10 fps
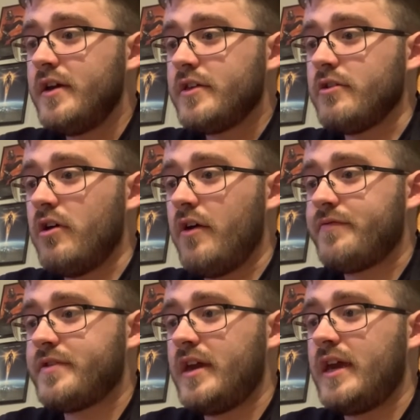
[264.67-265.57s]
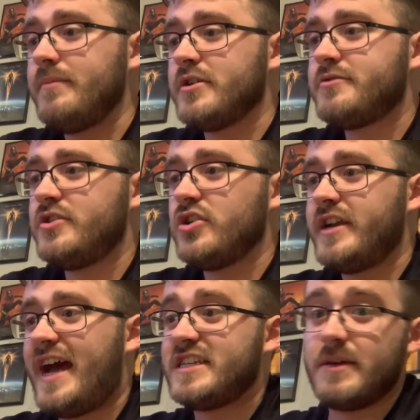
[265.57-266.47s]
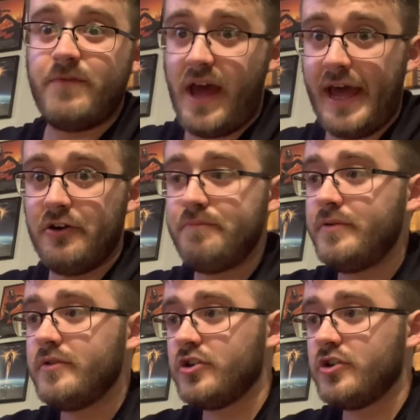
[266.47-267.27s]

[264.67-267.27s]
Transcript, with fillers: So, obviously, he must be trying to ask him for help.